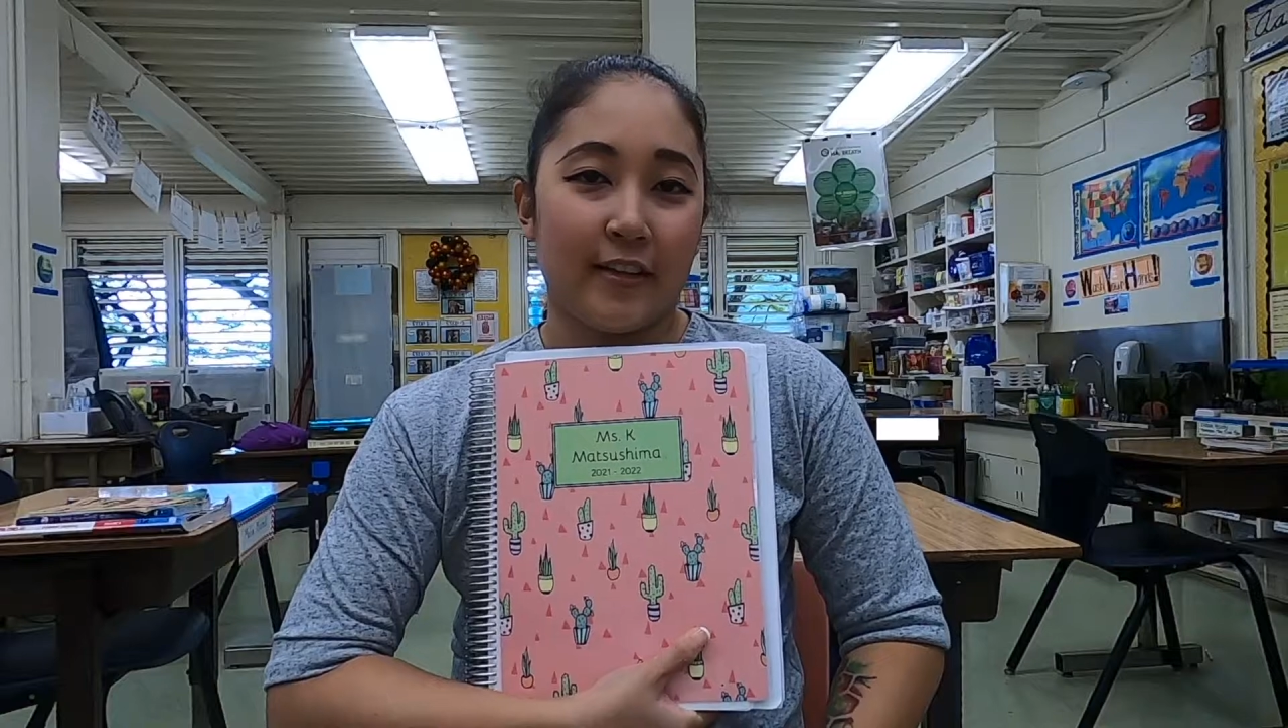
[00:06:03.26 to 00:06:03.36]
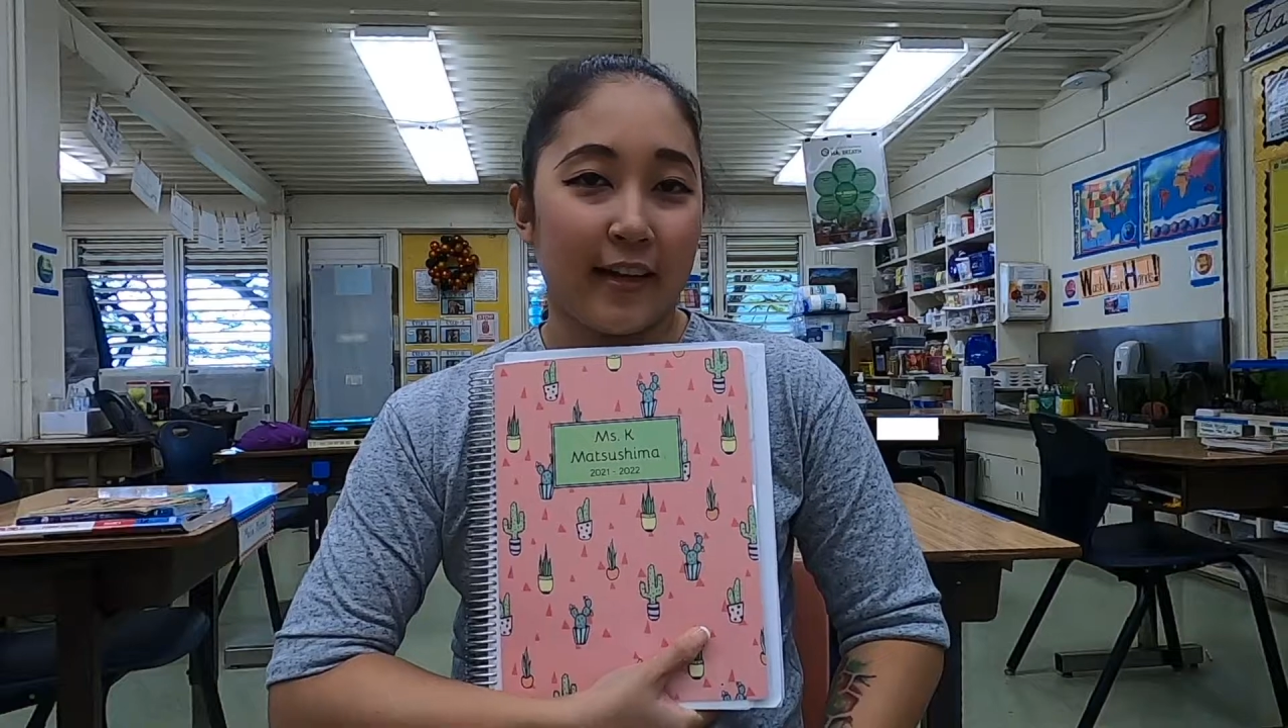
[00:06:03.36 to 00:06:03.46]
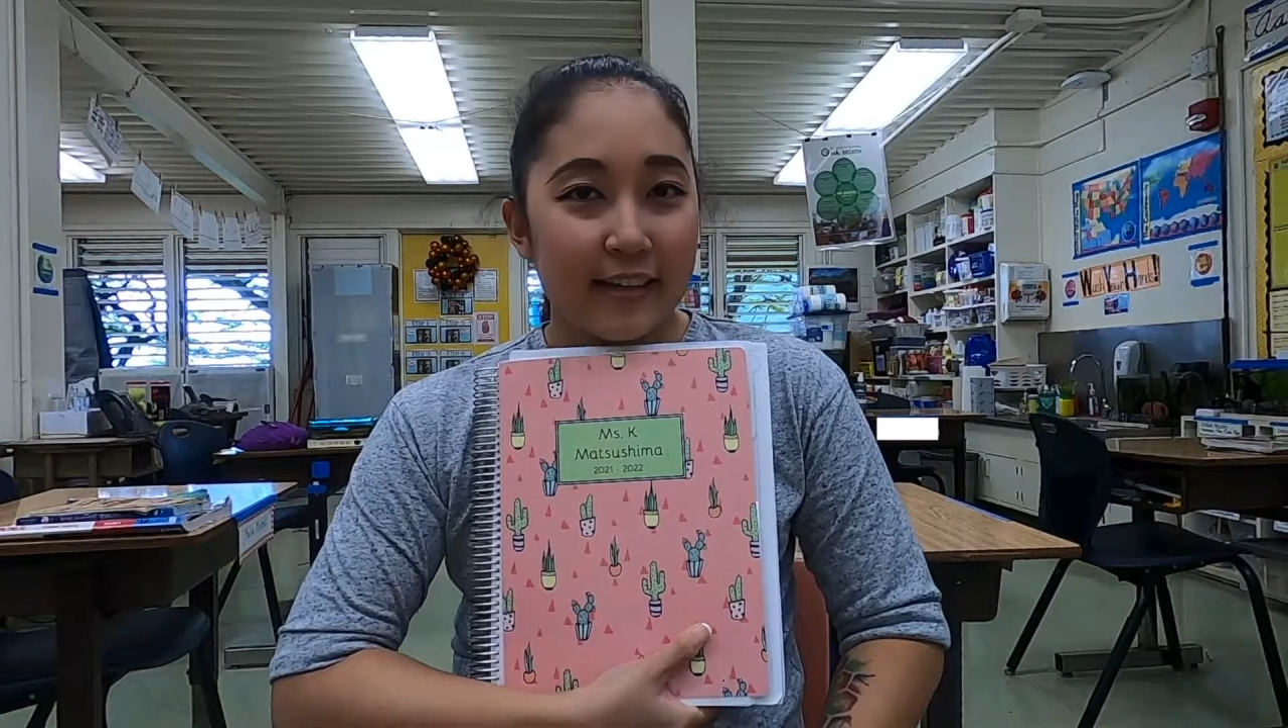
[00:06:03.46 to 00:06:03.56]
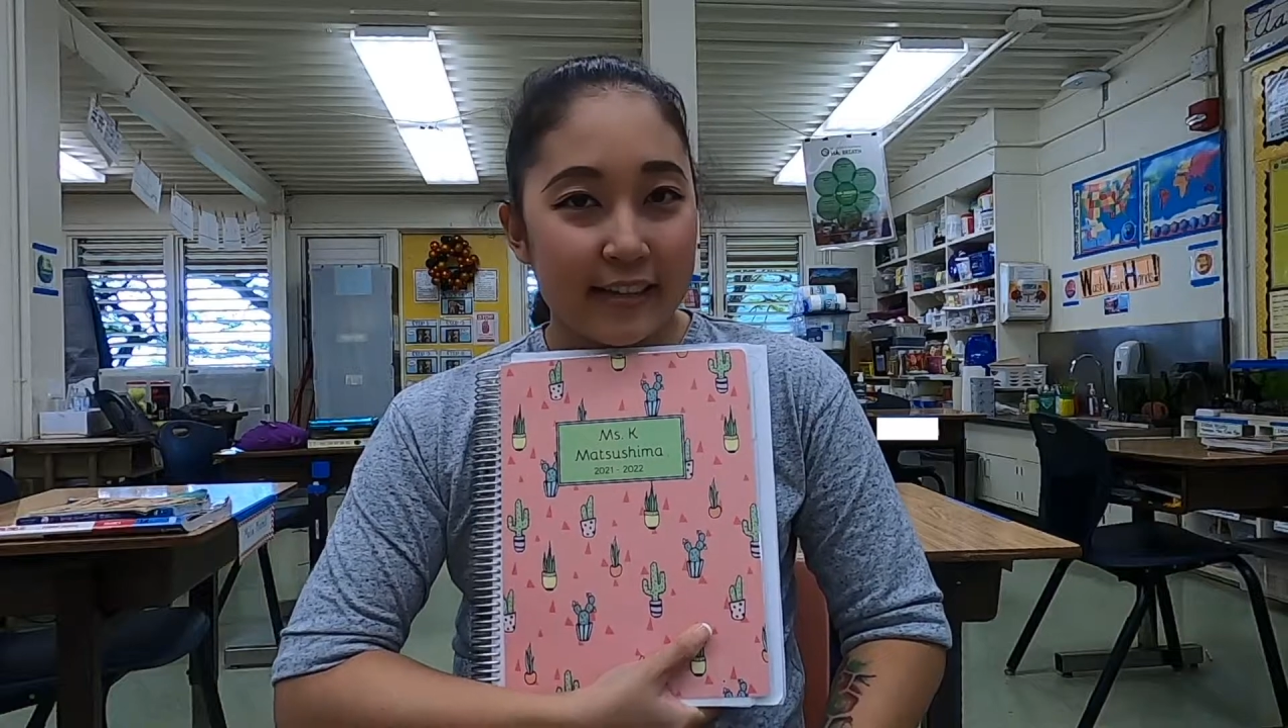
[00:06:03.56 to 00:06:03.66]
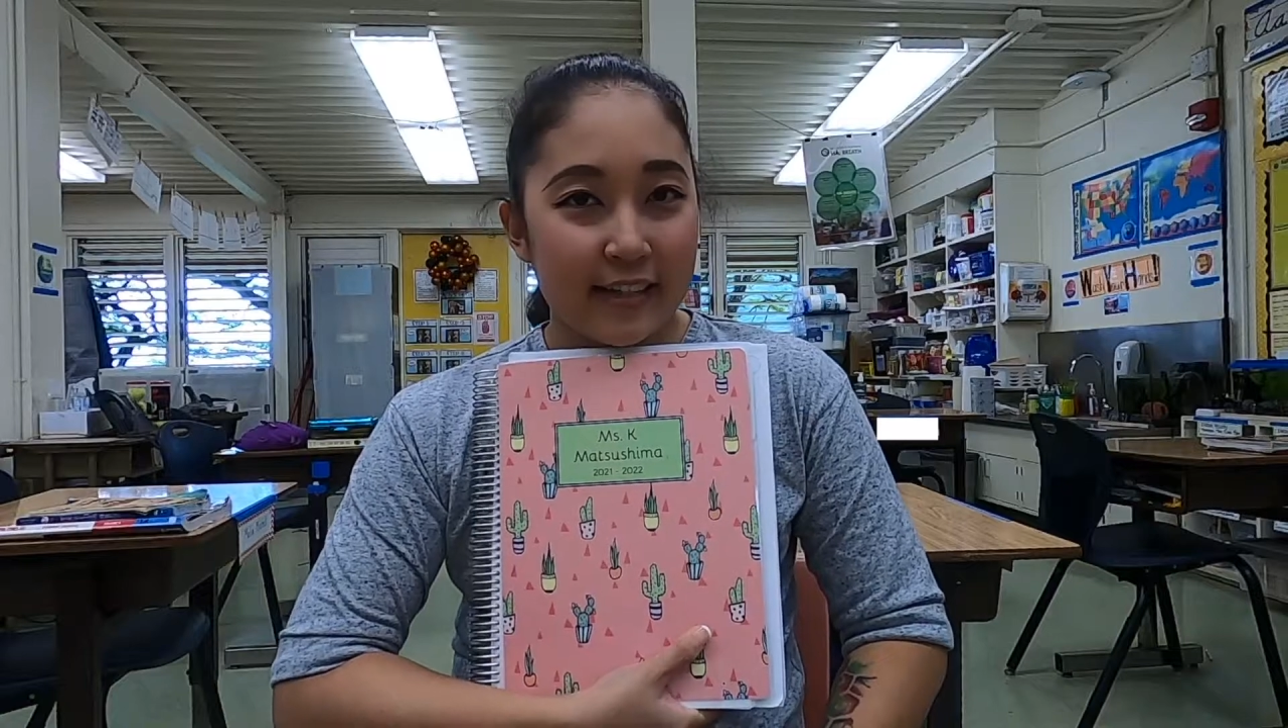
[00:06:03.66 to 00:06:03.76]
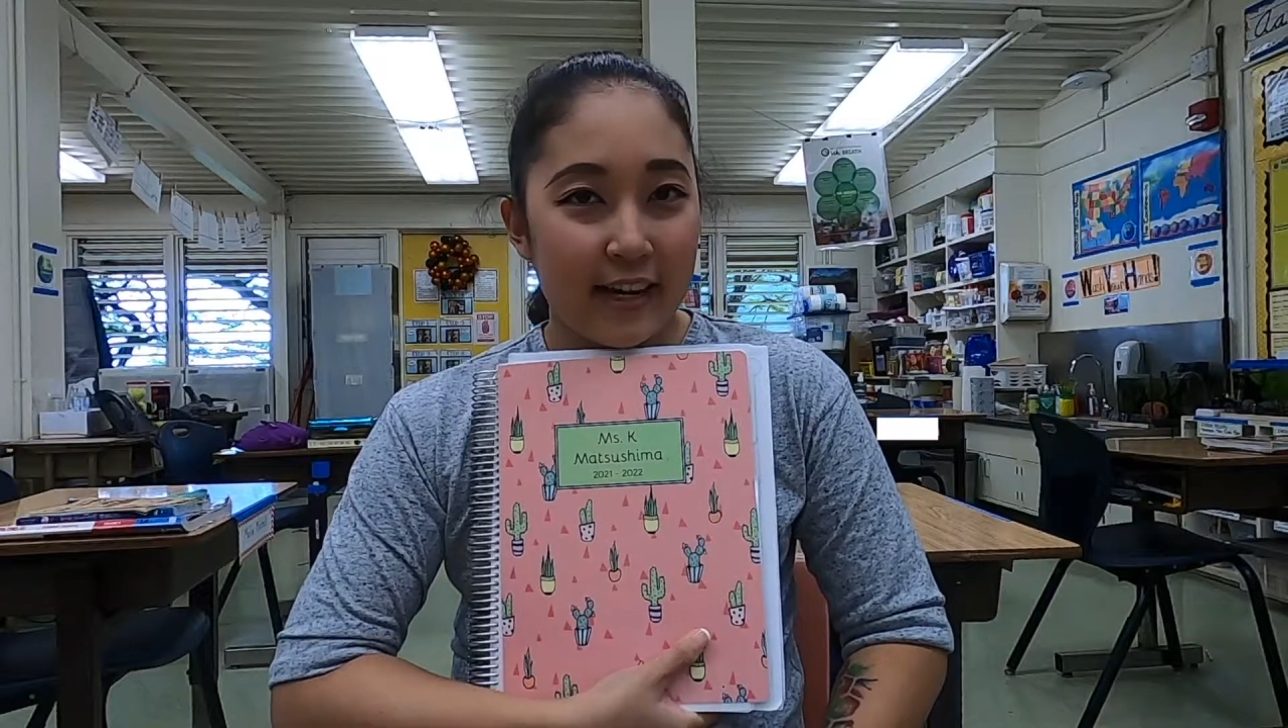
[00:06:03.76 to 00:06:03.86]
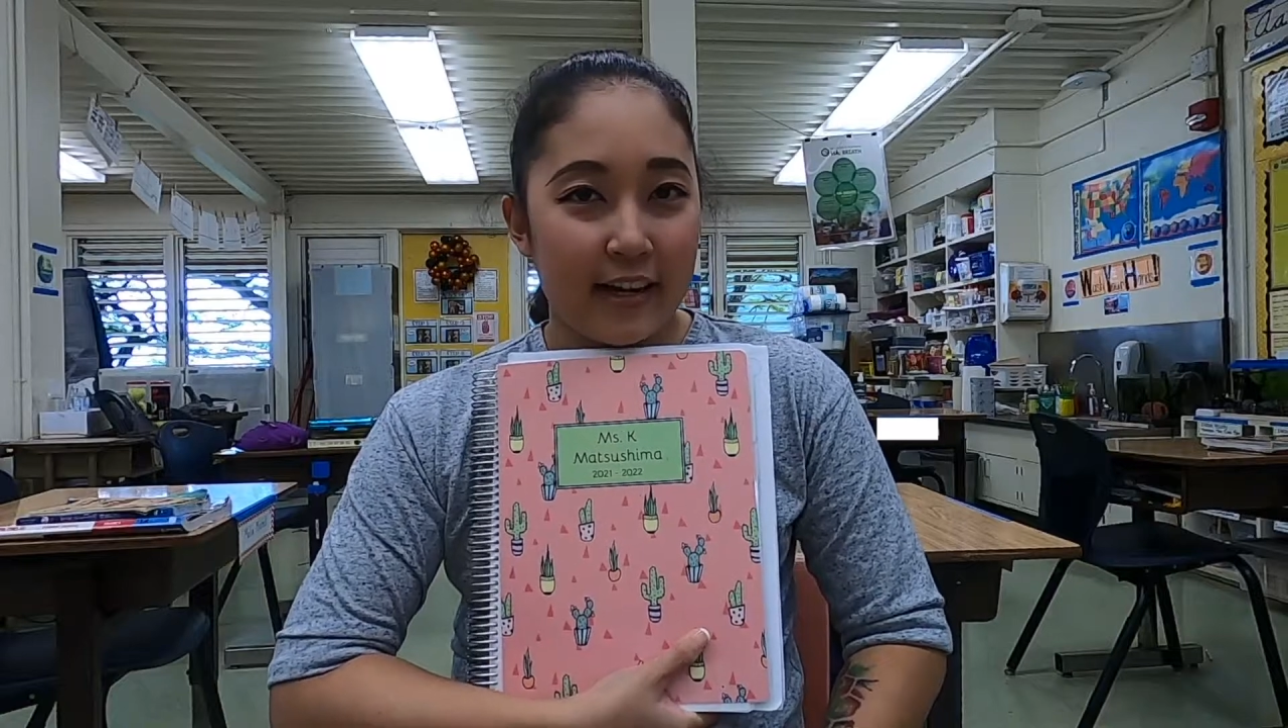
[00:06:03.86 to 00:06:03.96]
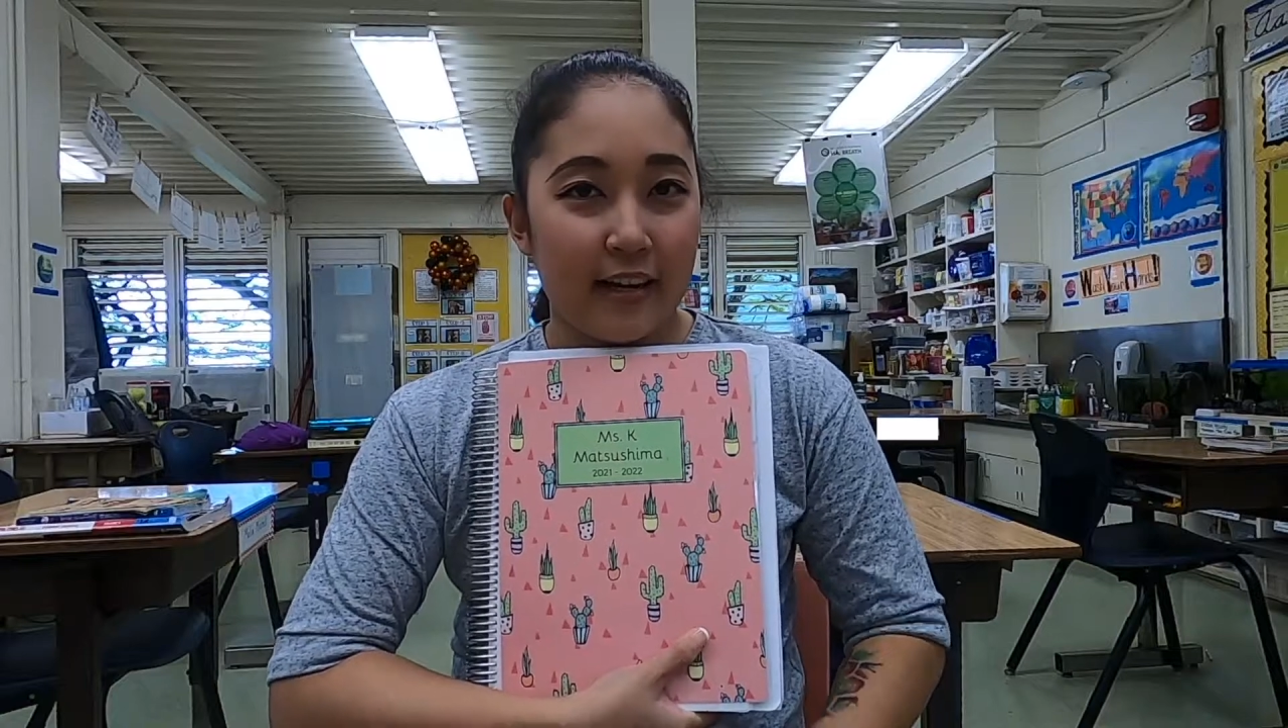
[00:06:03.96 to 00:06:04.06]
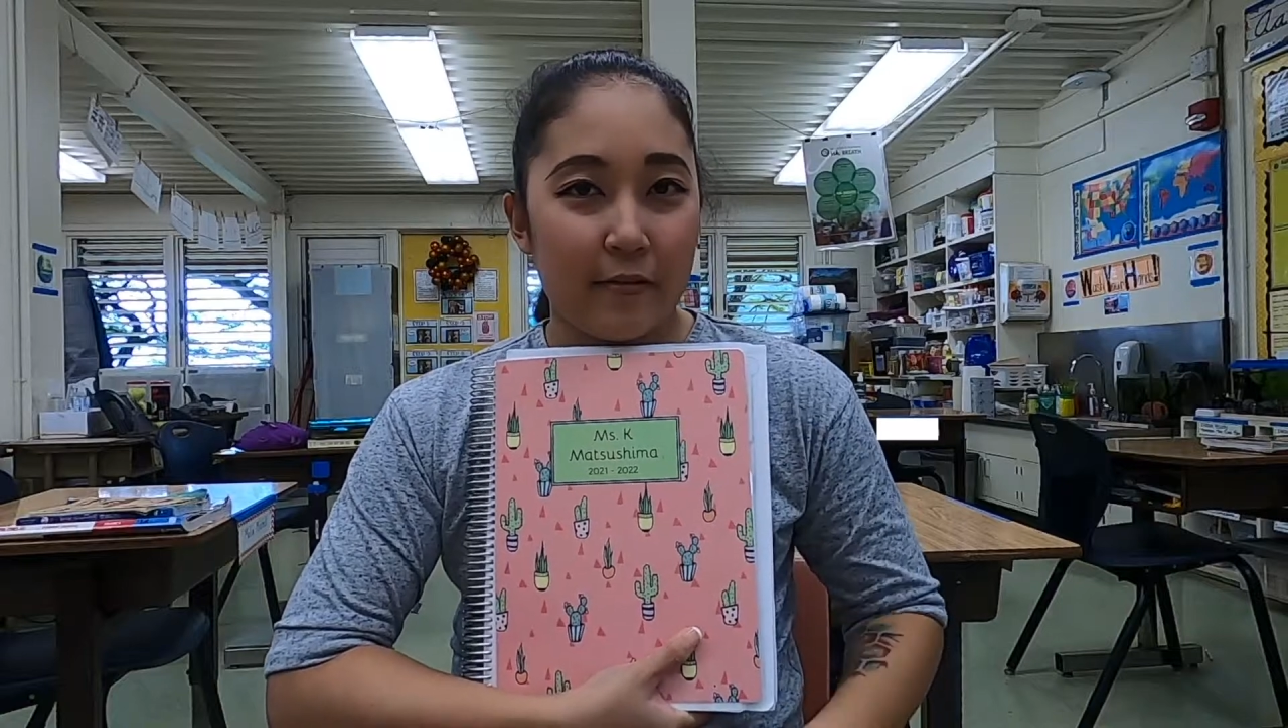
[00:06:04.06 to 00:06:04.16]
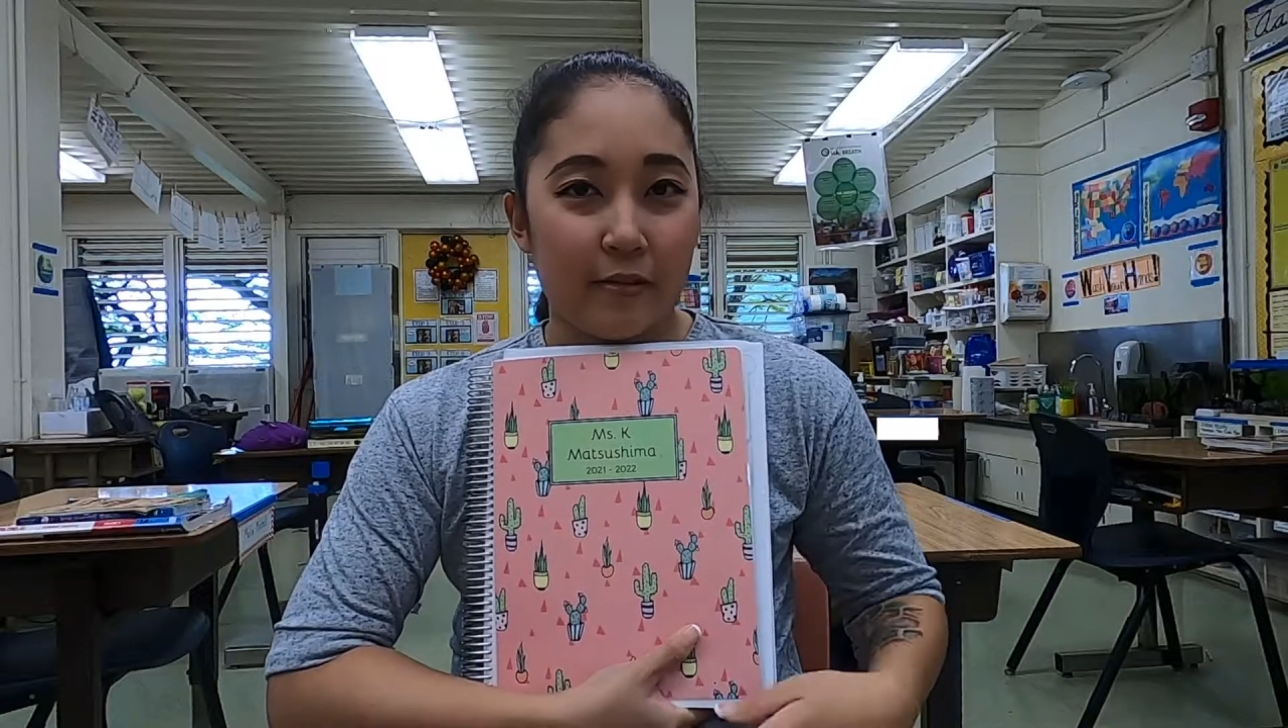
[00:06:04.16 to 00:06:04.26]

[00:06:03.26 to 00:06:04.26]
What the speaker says: like. And I